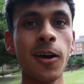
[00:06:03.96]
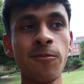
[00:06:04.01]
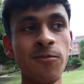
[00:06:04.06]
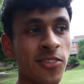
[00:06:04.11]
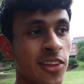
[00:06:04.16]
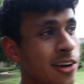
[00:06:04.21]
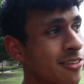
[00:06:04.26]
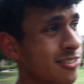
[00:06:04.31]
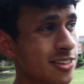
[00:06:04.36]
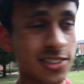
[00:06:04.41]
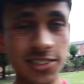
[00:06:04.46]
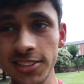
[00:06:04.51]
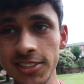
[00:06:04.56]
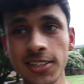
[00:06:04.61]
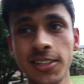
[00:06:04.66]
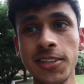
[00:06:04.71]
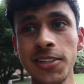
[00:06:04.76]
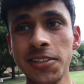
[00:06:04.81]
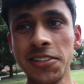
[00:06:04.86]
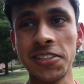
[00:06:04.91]
I've never
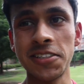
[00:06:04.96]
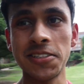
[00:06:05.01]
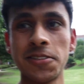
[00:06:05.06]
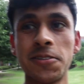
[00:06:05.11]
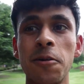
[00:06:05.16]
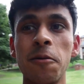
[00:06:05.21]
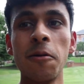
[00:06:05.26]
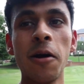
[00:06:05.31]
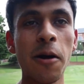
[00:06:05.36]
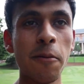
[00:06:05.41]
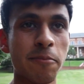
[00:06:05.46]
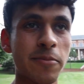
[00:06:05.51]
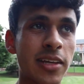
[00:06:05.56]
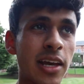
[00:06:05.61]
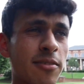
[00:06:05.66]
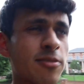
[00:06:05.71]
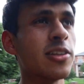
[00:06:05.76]
seen this so empty.